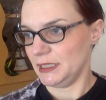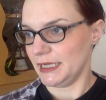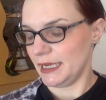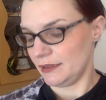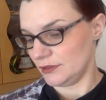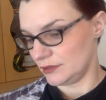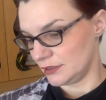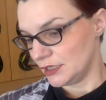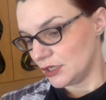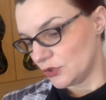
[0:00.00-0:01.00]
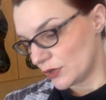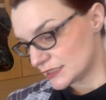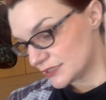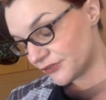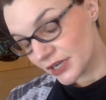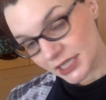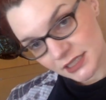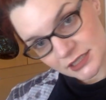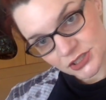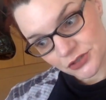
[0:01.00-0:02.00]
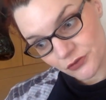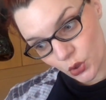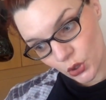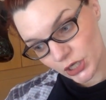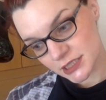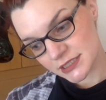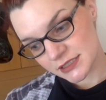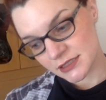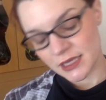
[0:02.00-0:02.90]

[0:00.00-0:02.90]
Decay, the Gwen Stefani collection, of course.